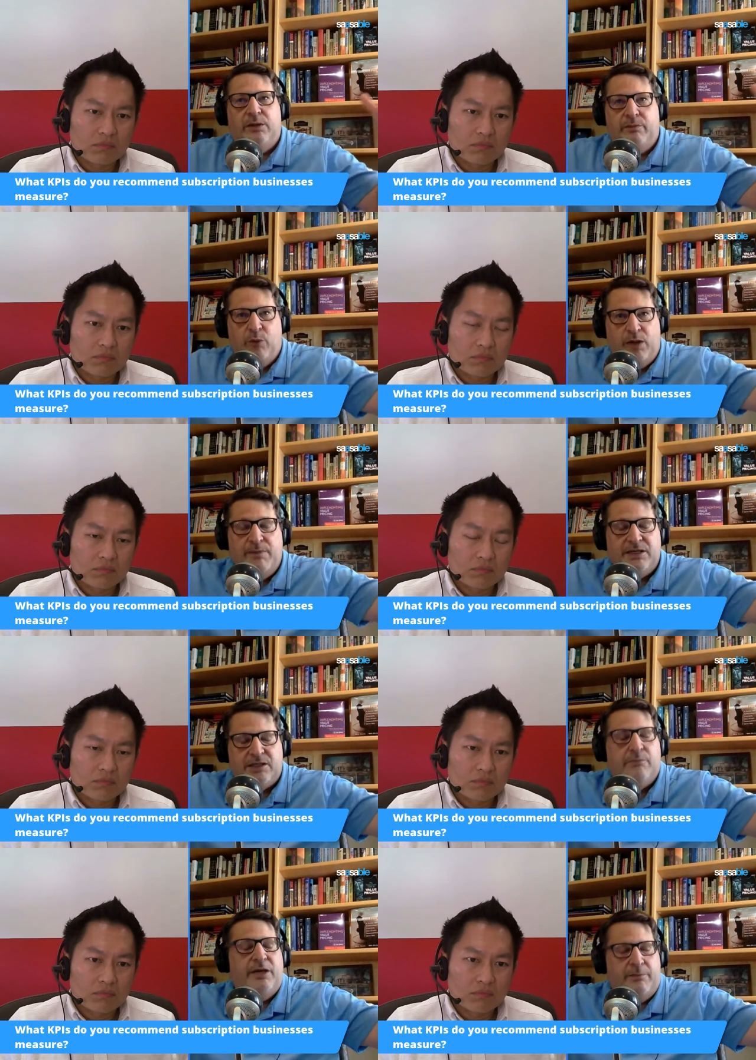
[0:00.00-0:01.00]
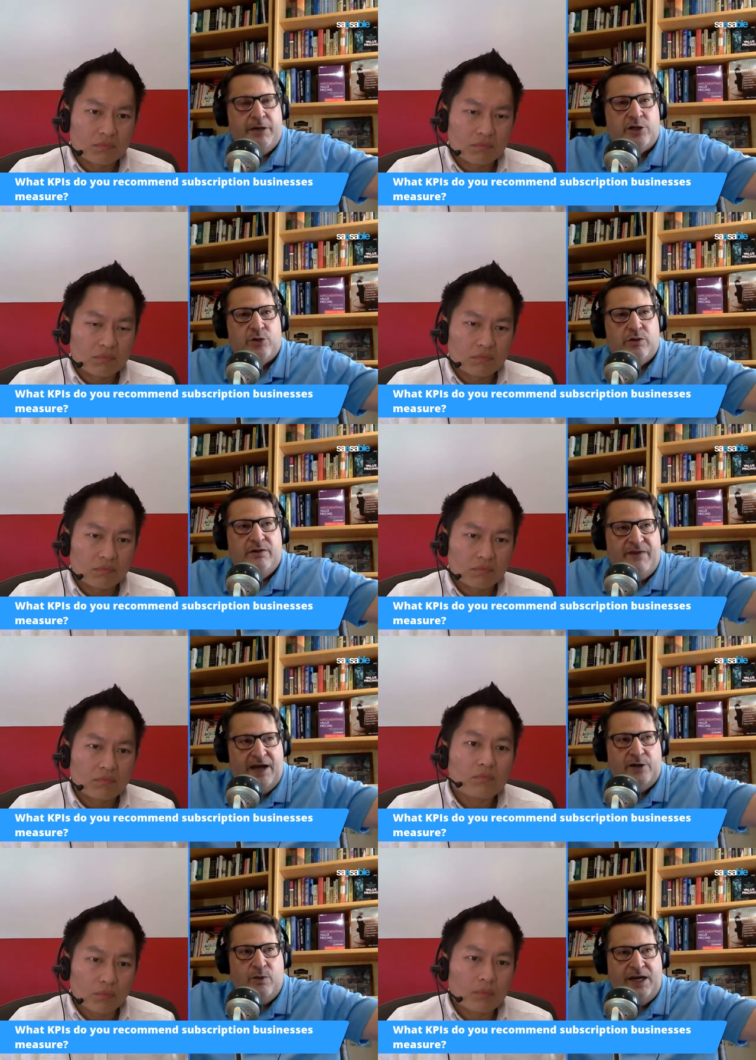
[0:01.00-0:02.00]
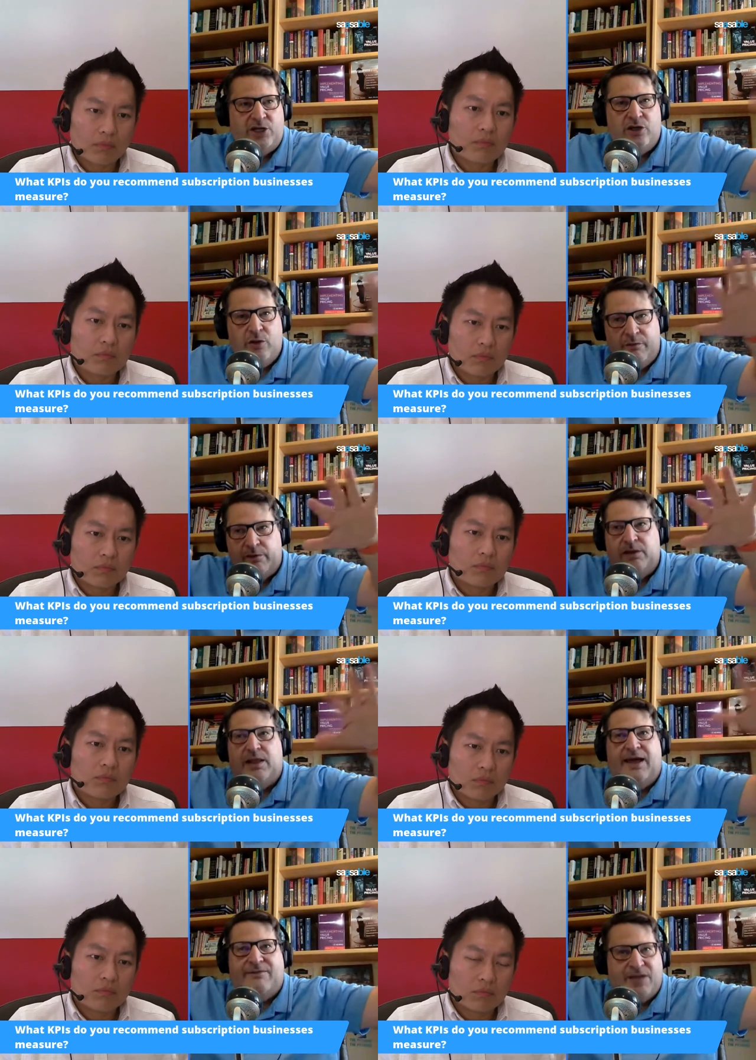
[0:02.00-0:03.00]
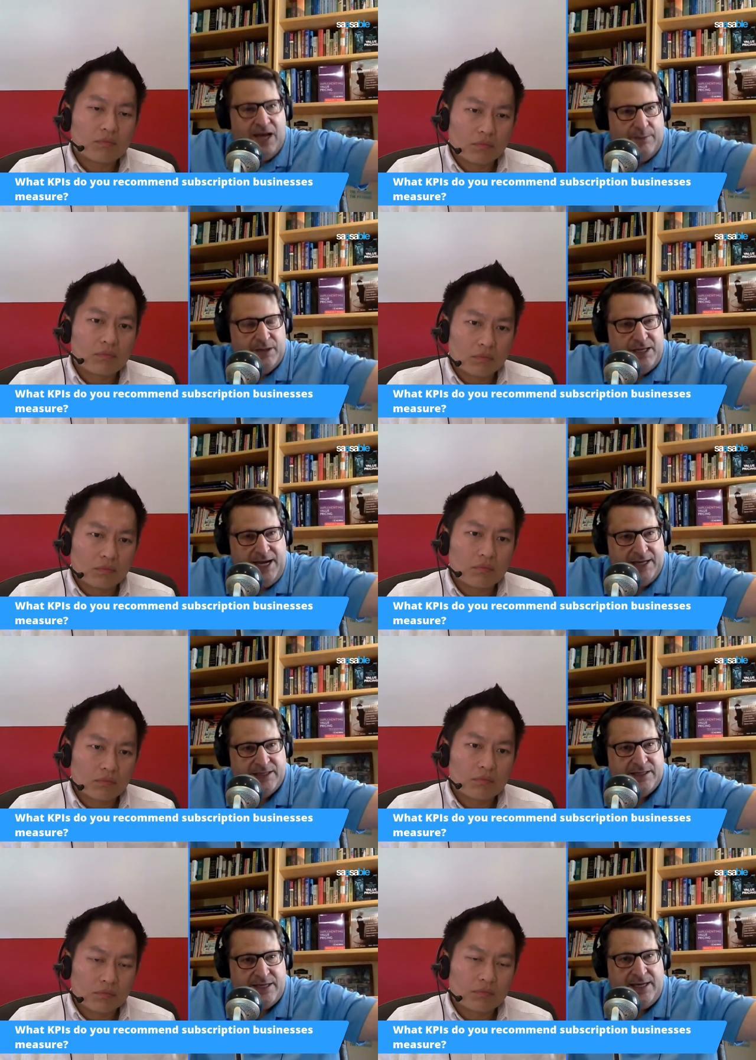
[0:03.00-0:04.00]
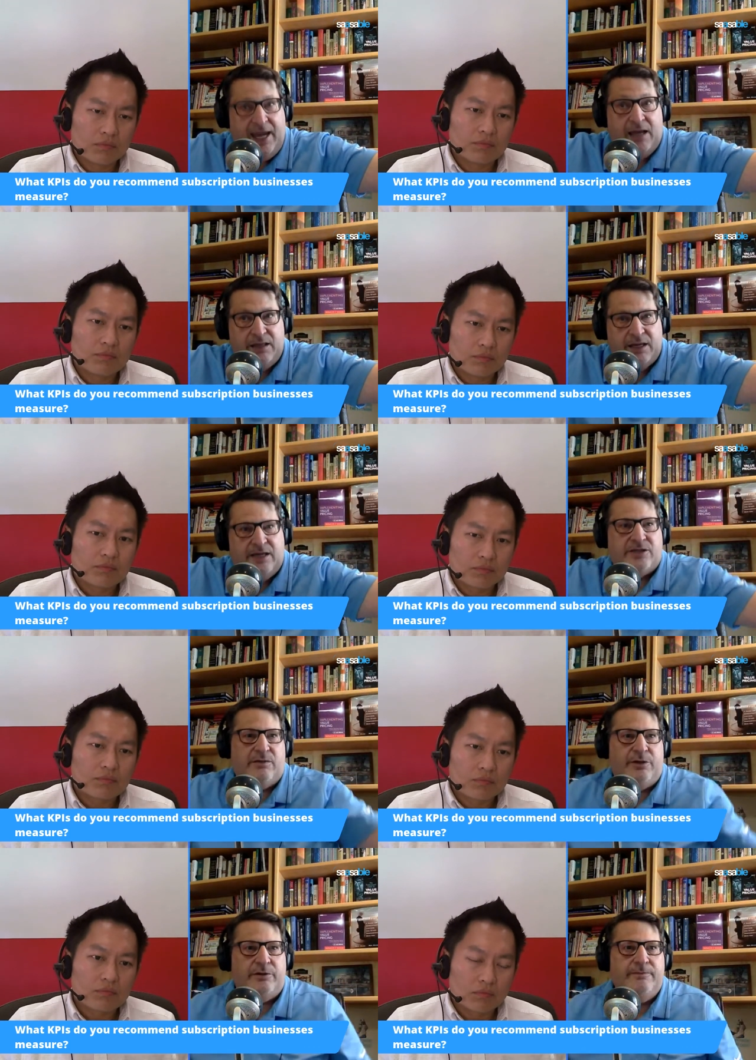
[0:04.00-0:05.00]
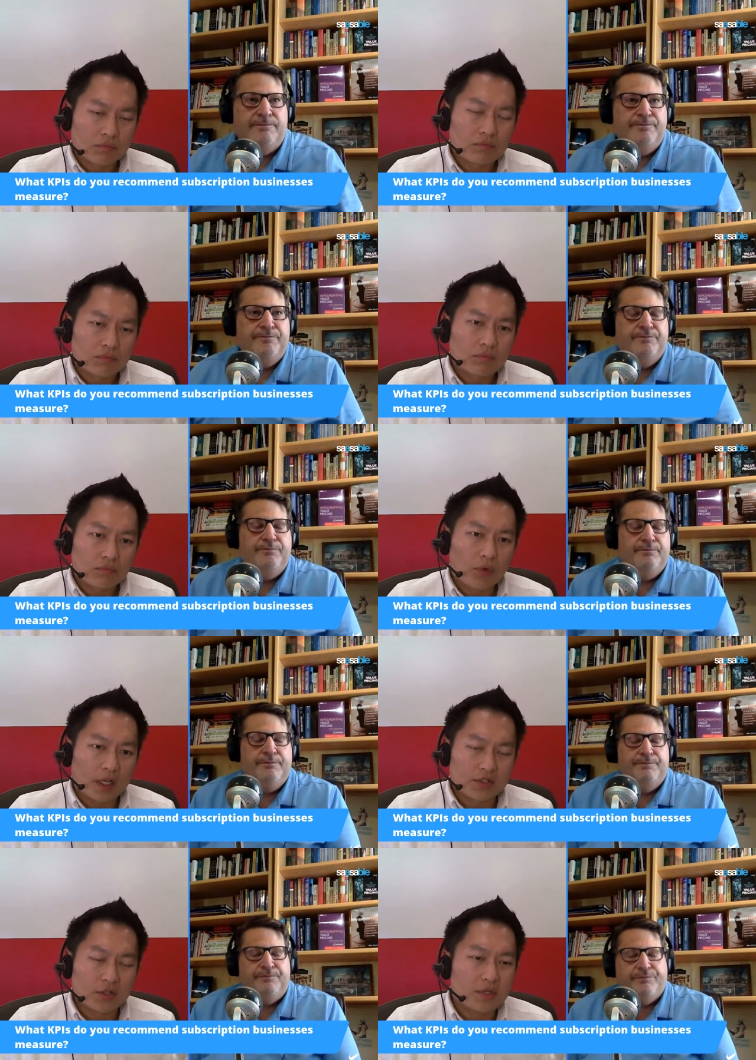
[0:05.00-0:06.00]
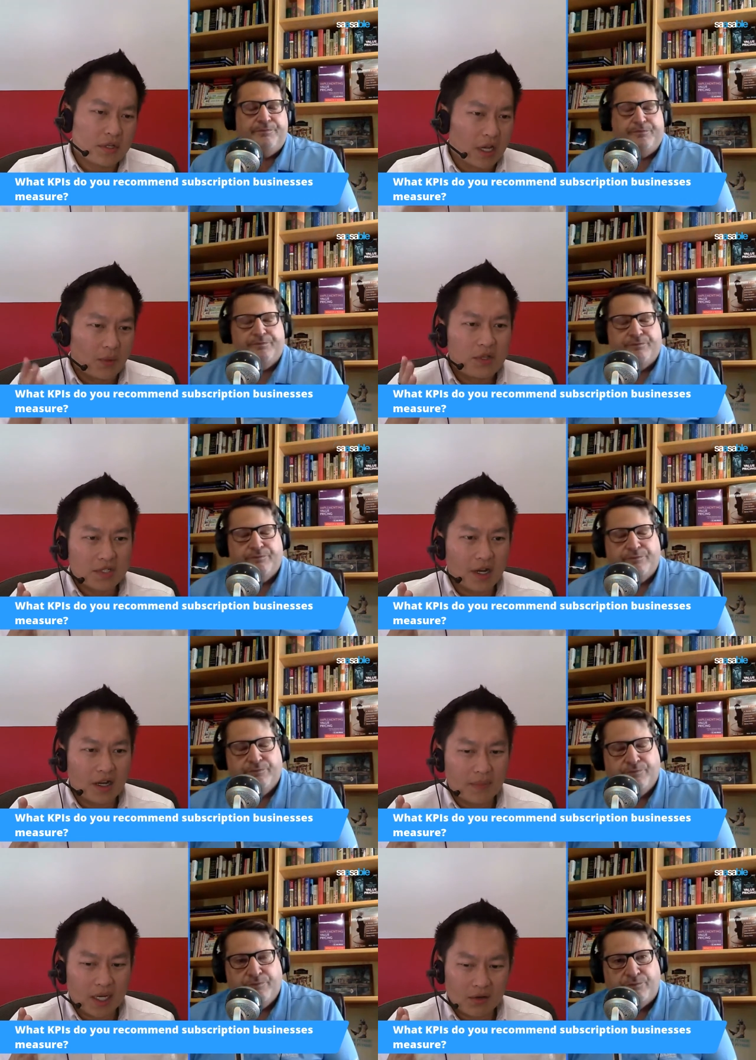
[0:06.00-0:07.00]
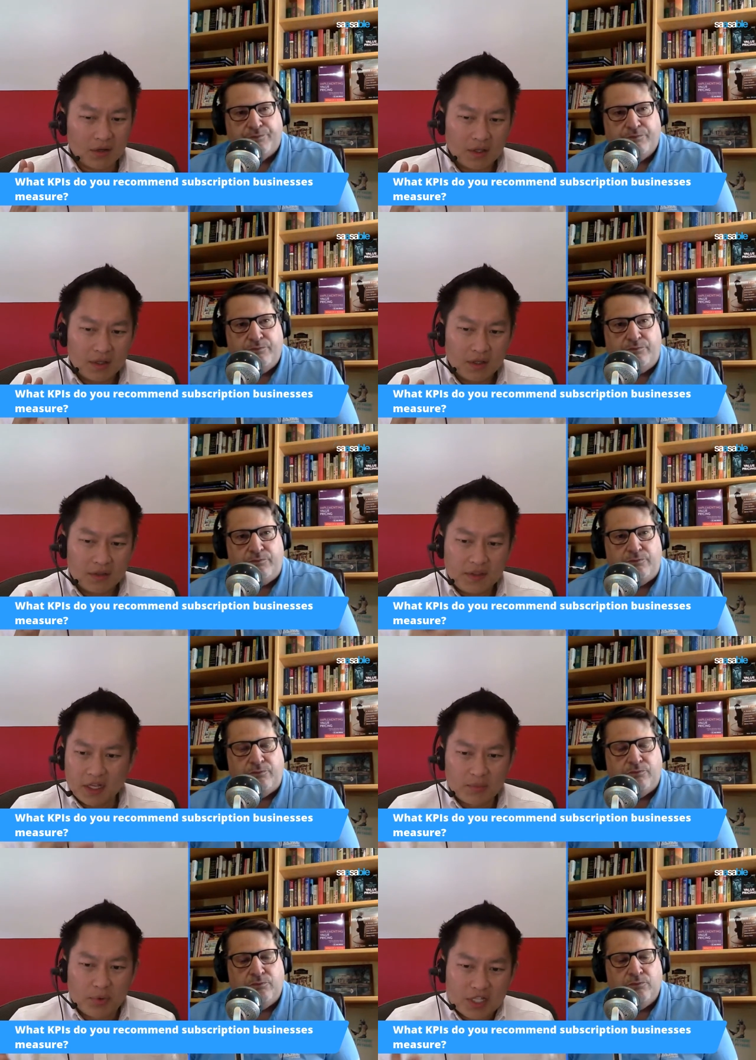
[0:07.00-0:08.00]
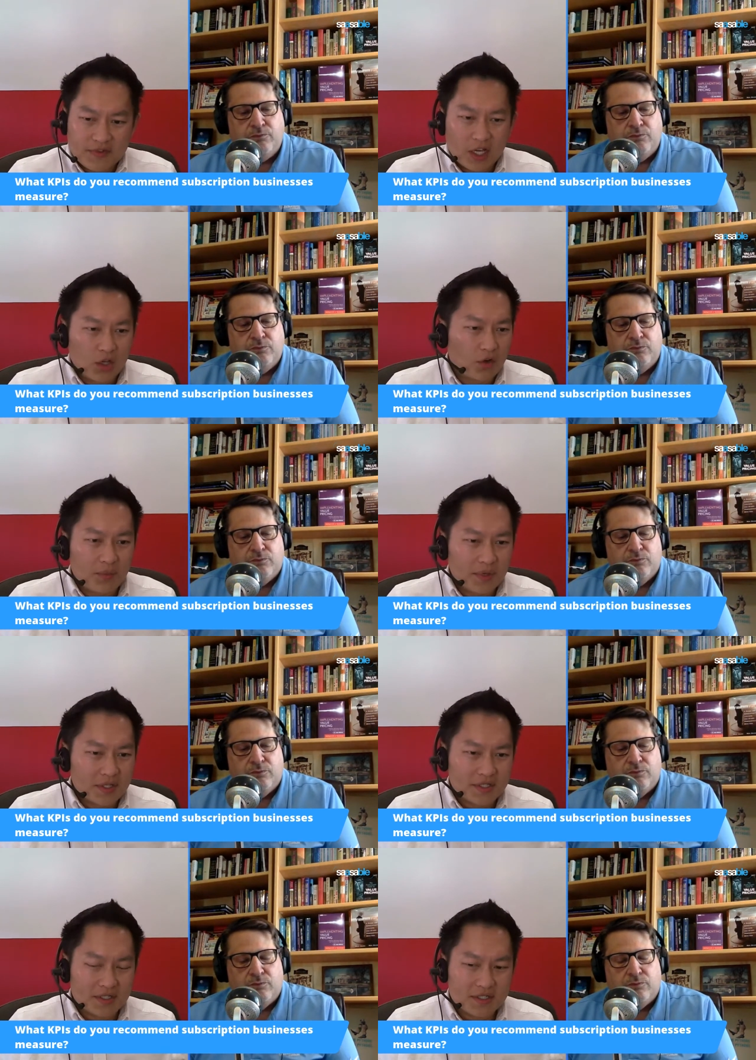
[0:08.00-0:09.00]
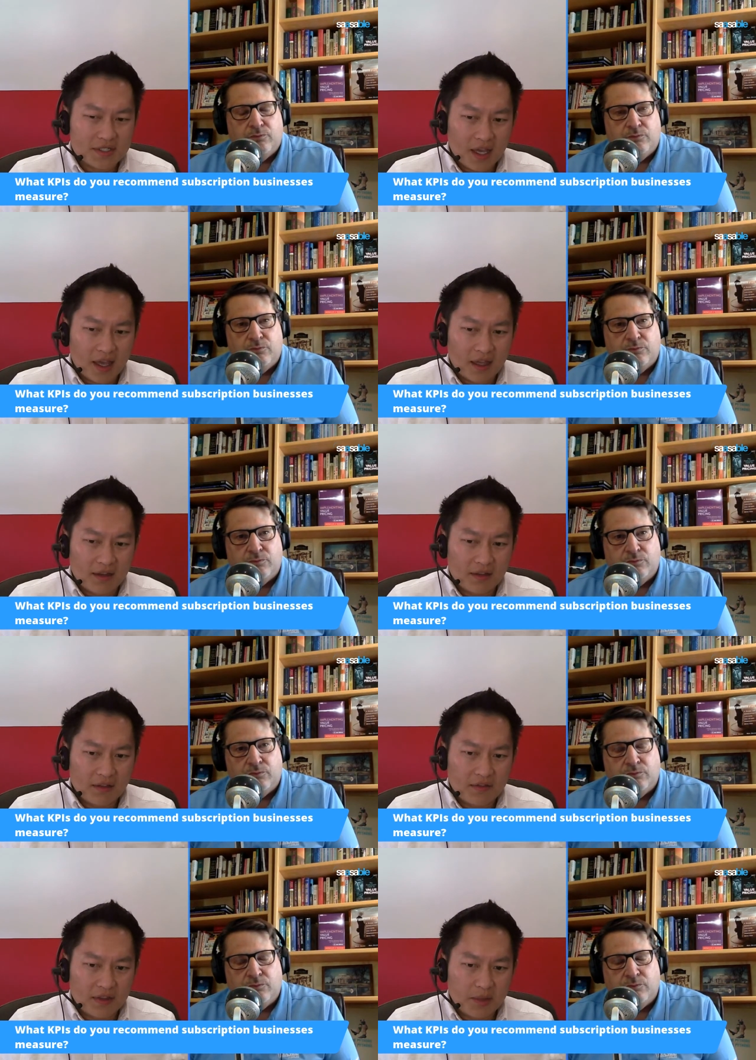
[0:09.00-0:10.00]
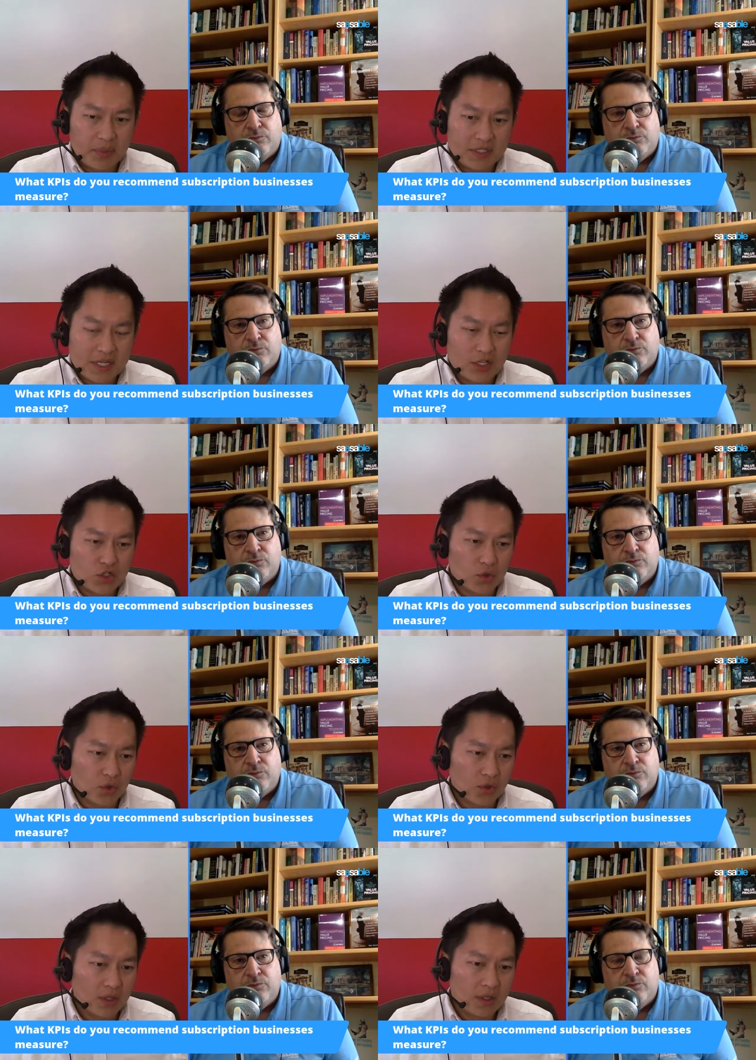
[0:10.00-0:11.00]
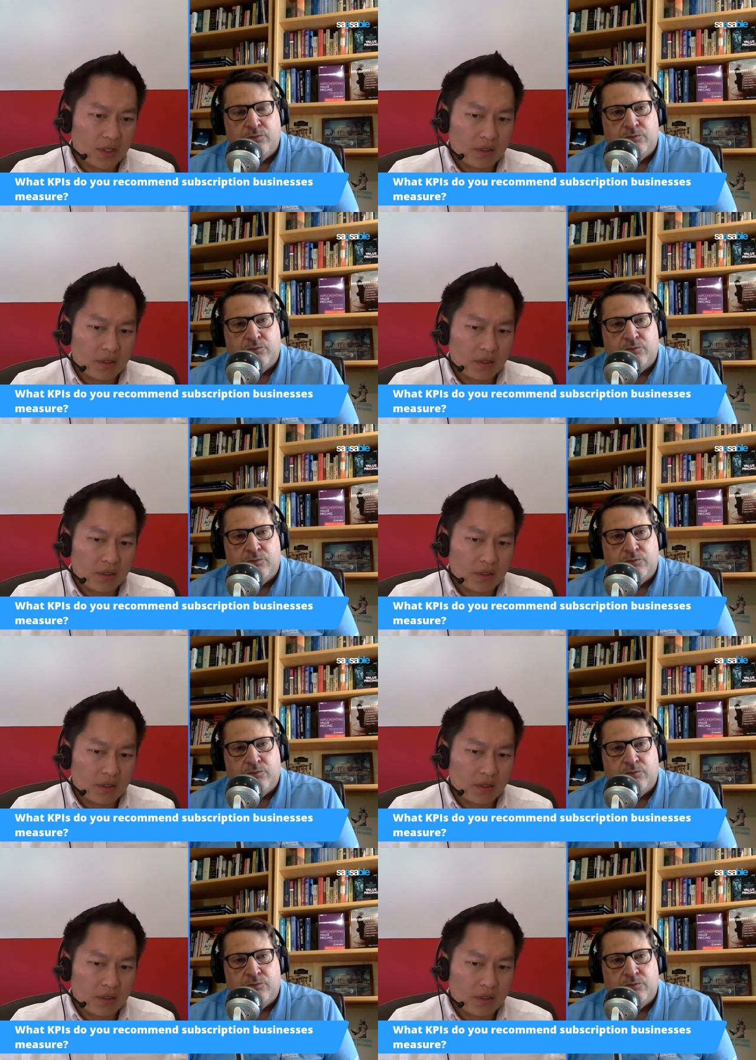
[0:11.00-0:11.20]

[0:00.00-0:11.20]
Speaker 1: we we miss the big picture of the valuation over the lifetime of the entity and the customer
Speaker 2: right so you, when you, yeah when you talk about the enterprise value of a business and the potential